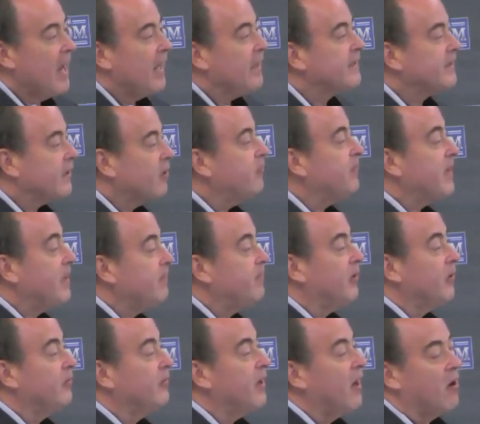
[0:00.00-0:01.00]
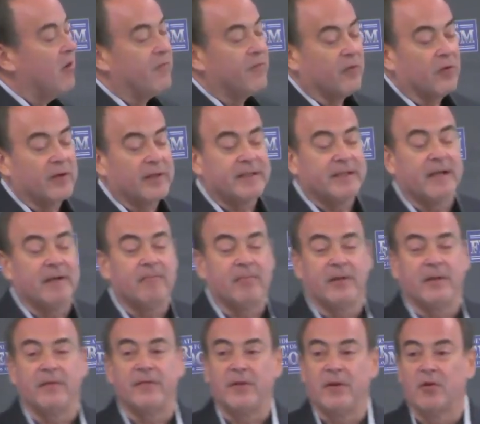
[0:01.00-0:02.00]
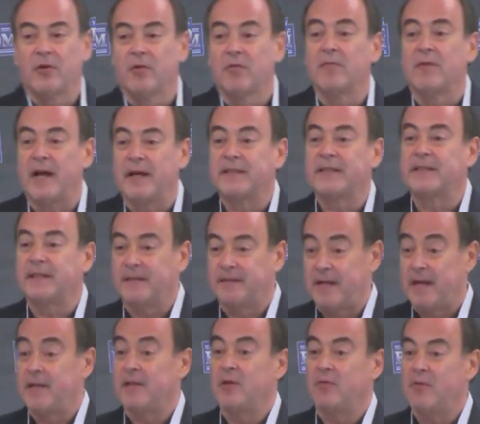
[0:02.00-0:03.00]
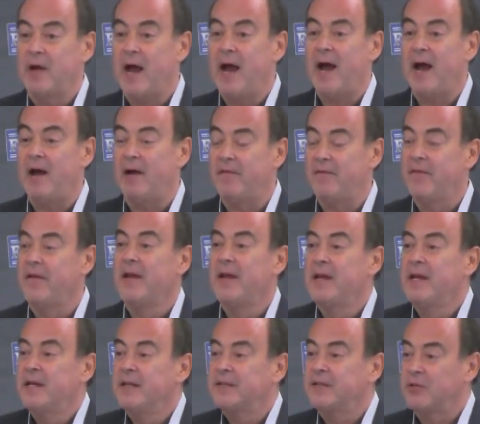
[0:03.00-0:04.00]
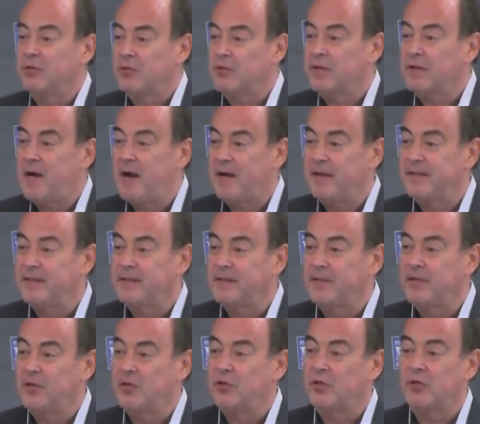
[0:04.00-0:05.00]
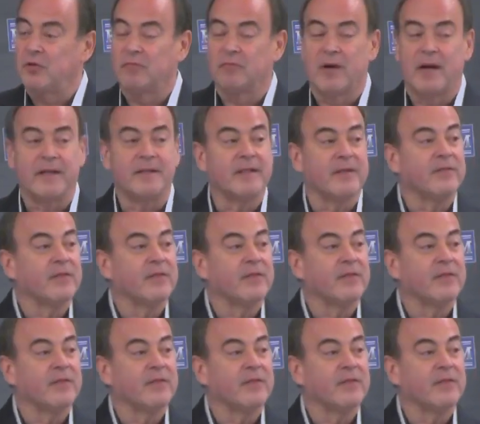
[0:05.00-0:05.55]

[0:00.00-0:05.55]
And so people know, for example, if you're arrested, that you have certain constitutional rights.